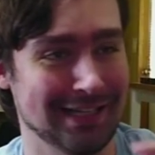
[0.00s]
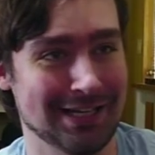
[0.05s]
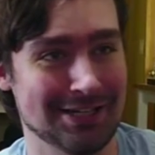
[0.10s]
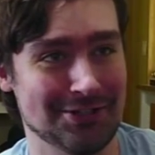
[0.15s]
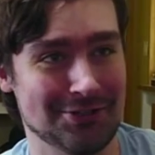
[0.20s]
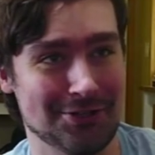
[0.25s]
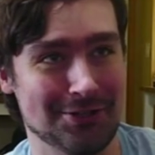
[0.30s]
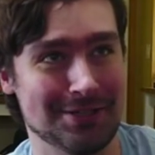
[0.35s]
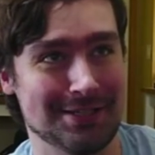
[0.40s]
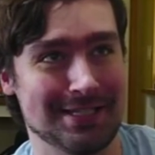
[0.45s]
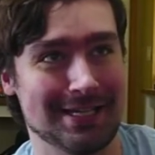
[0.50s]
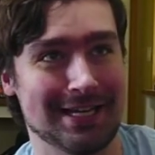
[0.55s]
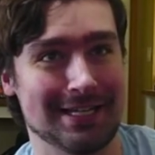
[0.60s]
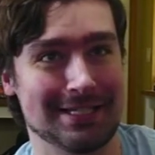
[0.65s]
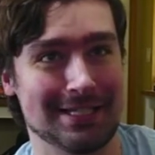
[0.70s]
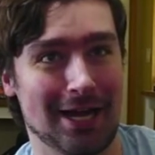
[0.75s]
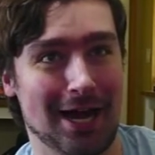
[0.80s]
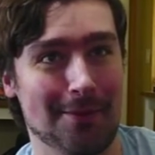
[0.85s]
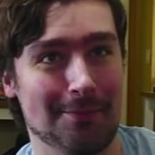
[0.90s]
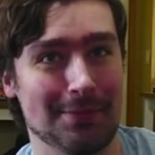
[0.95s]
should say
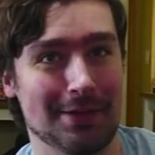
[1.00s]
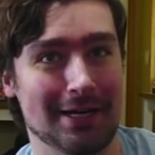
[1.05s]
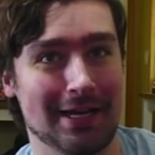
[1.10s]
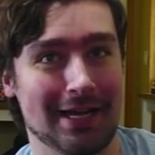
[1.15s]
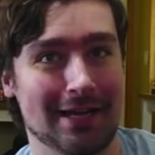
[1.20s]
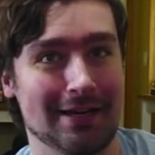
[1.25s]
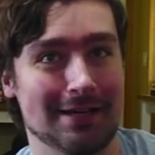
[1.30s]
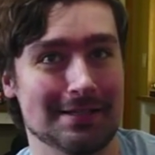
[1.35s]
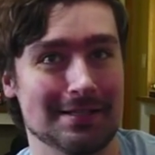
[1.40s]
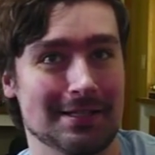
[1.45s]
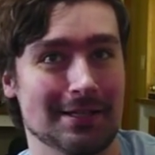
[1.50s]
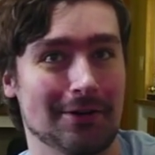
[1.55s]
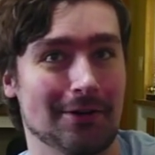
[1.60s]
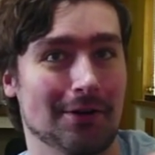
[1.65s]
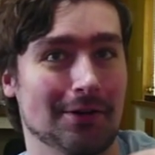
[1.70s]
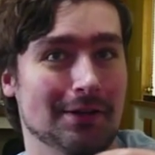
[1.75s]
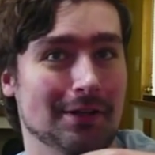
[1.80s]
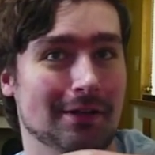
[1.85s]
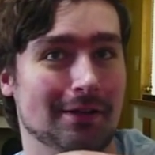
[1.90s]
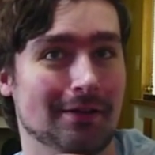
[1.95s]
top bananas there on
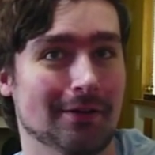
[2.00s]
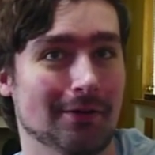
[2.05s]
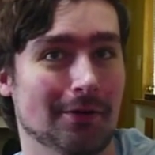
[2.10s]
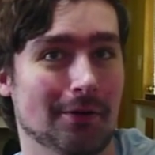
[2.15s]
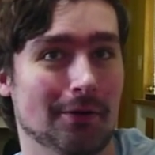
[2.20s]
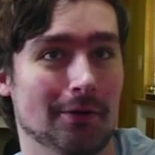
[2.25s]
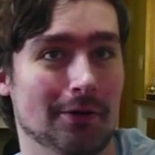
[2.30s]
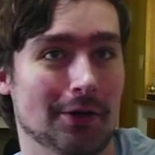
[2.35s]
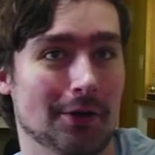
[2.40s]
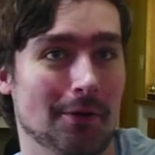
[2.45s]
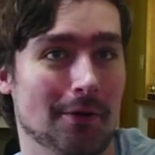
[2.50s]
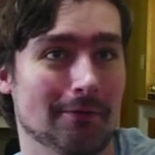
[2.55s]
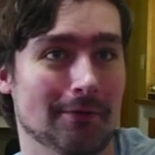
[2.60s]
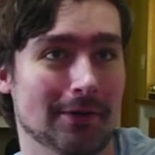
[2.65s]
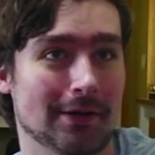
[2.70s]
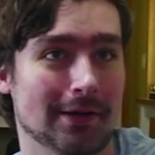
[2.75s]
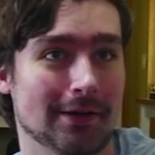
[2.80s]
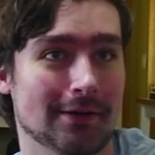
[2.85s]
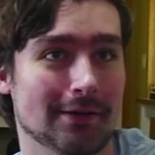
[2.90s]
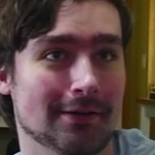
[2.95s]
the, or no, over
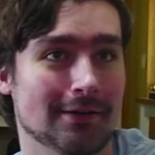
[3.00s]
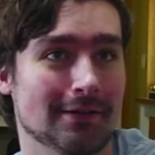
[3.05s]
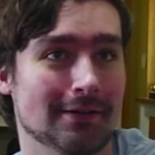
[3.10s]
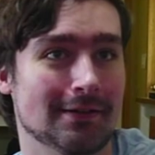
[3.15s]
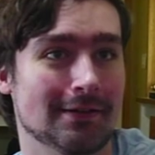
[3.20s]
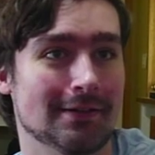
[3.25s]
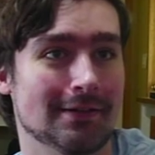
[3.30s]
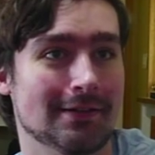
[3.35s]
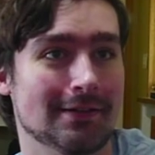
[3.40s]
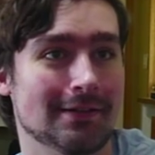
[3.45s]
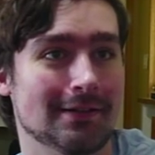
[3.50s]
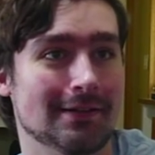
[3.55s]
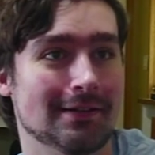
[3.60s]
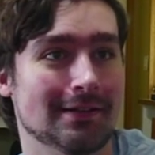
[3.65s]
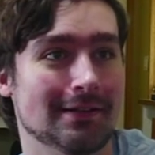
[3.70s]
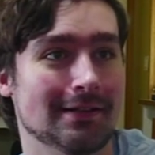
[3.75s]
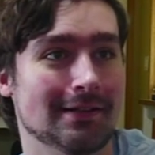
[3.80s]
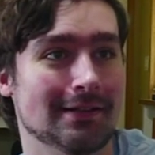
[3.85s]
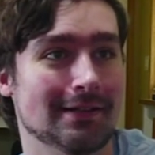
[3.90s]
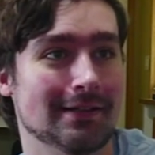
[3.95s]
here
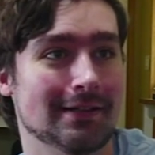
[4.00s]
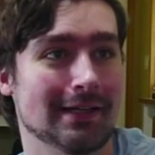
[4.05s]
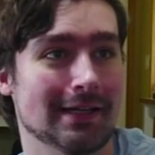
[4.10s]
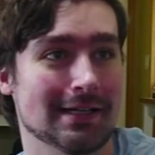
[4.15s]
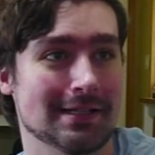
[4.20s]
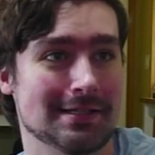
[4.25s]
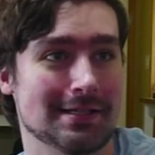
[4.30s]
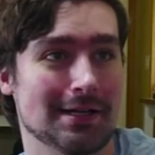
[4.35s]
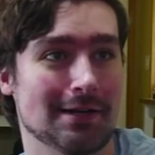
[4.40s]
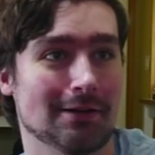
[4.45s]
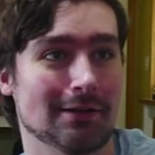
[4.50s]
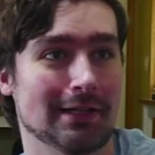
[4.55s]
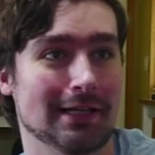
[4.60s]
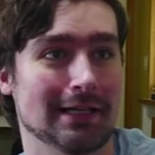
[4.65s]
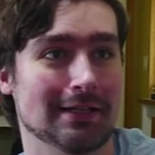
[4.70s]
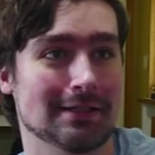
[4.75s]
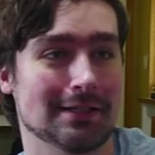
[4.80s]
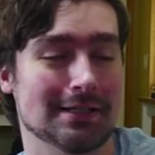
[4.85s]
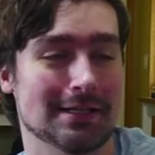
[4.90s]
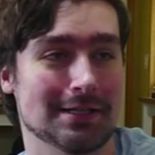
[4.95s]
instead of link
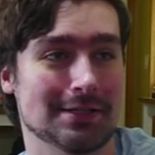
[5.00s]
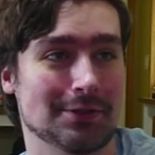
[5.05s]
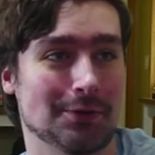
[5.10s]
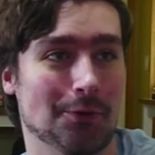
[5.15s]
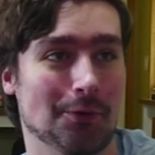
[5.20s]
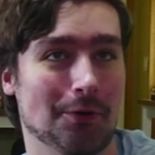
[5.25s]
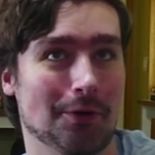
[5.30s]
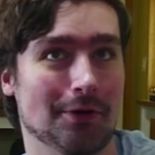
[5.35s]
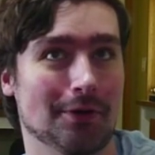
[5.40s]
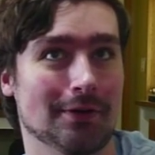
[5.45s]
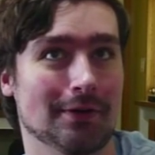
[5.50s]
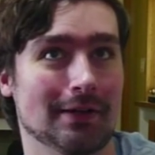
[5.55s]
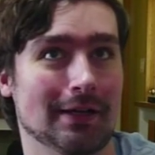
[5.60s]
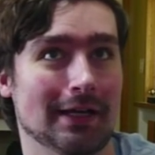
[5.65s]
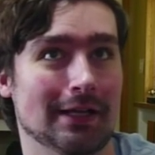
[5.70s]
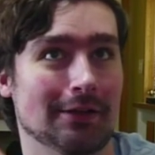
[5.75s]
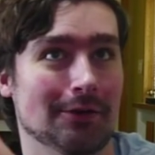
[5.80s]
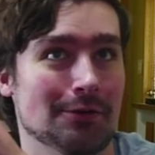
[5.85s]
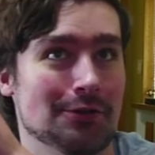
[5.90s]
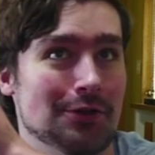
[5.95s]
to Discord. And
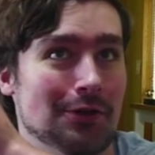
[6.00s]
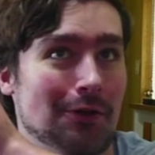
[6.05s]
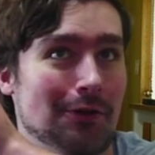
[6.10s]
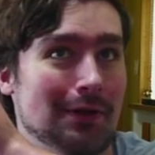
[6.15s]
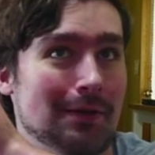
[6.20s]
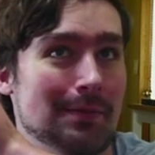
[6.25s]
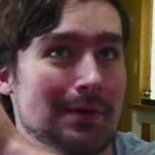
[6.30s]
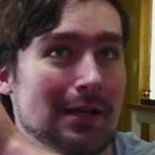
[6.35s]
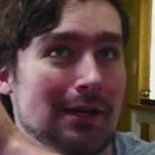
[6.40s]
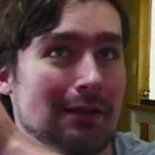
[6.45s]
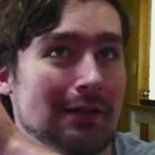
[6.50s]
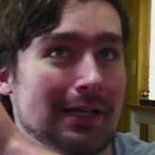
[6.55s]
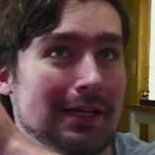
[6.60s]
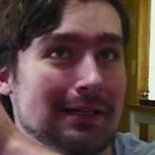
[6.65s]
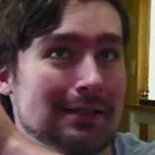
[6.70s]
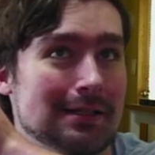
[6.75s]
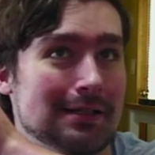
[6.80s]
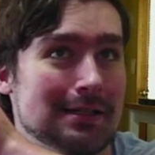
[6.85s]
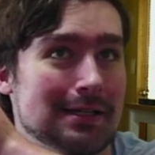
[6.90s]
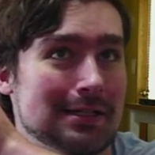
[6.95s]
there should only be a link
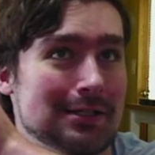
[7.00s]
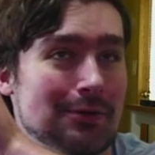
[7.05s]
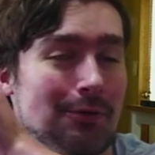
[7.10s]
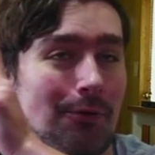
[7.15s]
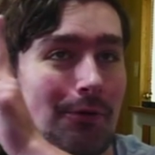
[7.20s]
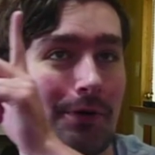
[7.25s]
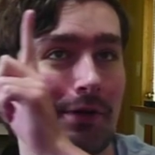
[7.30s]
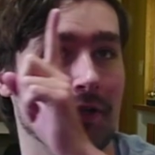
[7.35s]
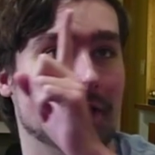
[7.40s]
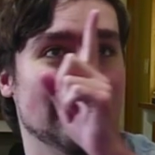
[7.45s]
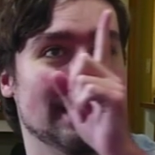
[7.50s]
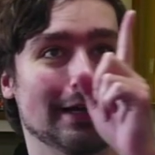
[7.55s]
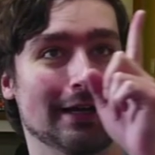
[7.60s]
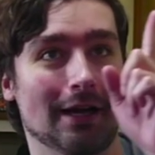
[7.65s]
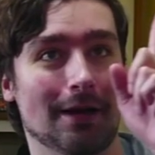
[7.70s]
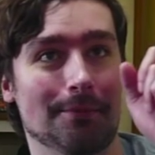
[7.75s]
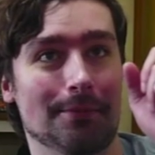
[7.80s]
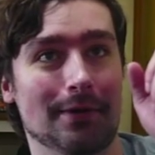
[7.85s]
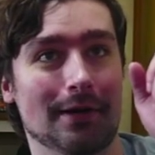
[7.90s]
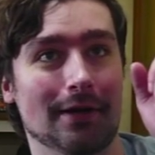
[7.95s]
to Discord thing
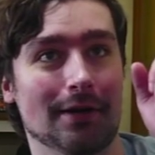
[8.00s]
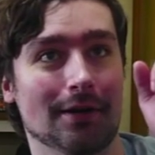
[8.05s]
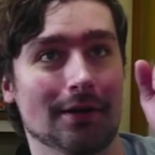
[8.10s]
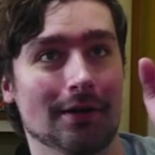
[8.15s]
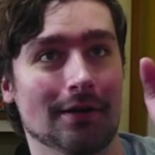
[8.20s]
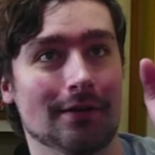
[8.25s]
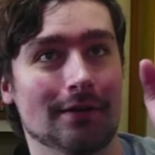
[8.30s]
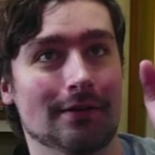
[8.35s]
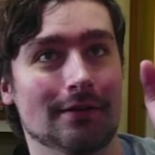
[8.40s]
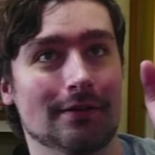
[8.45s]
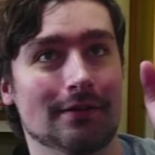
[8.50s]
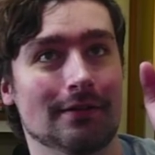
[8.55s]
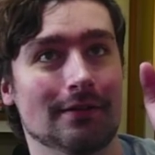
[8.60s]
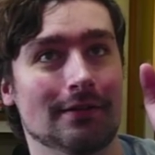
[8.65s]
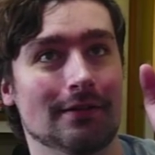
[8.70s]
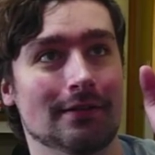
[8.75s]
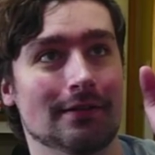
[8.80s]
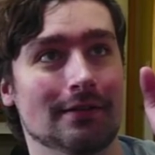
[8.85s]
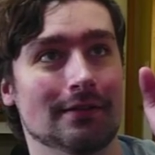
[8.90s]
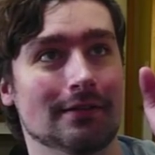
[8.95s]
up here.
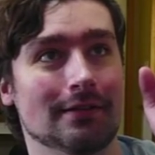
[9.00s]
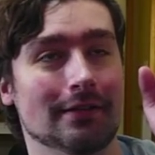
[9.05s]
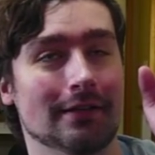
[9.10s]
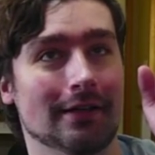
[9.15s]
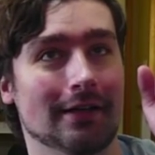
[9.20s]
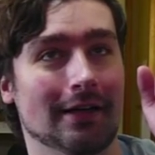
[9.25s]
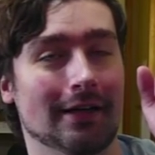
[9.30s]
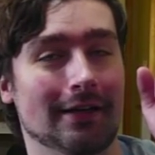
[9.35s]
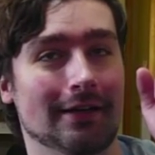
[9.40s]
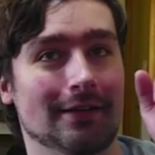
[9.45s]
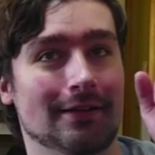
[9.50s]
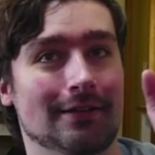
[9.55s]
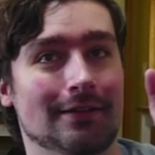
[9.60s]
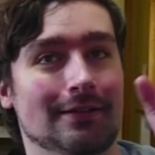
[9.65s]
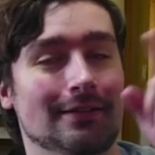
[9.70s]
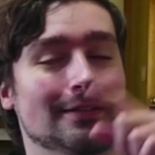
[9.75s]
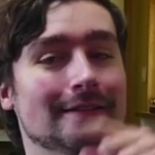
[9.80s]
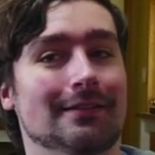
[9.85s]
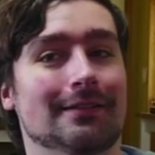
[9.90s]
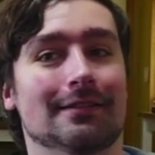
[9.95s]
Ugh.
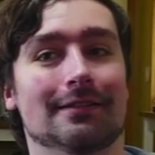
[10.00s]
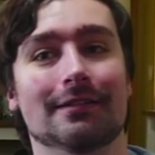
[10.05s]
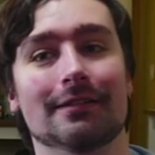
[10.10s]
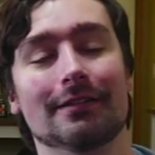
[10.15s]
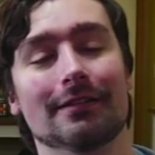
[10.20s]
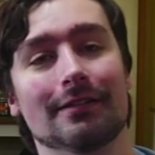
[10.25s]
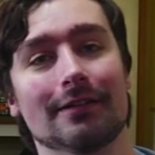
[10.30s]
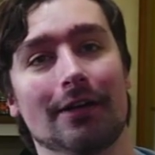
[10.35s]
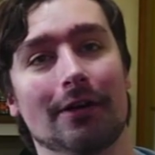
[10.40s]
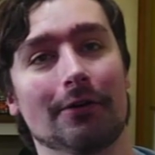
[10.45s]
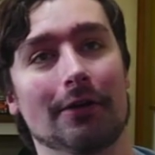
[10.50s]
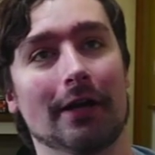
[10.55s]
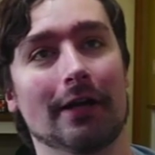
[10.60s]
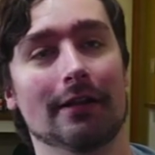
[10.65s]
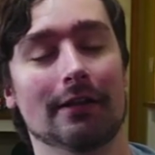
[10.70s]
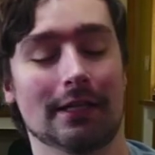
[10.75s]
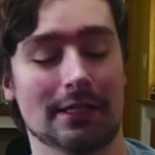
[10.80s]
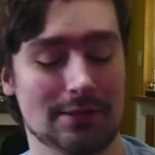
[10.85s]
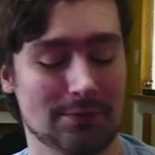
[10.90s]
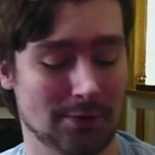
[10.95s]
Okay,
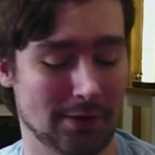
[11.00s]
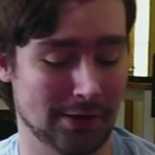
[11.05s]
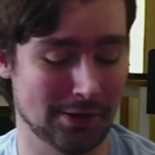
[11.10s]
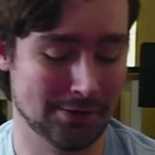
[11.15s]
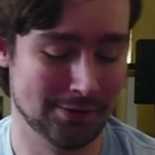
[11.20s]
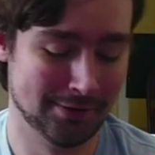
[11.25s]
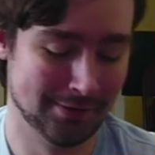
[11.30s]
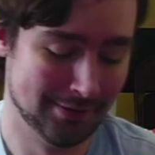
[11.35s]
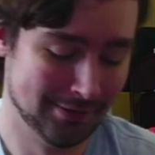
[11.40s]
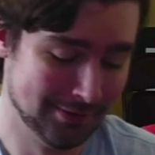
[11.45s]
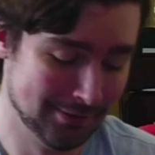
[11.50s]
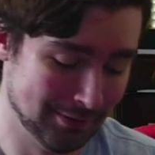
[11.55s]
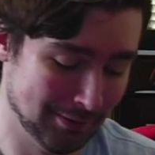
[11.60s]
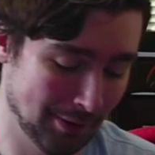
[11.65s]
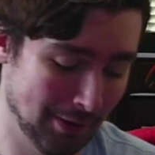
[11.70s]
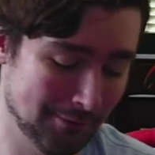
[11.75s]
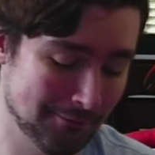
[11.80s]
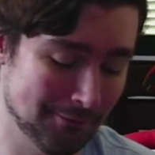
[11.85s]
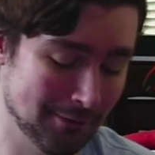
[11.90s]
that's fine. I'll,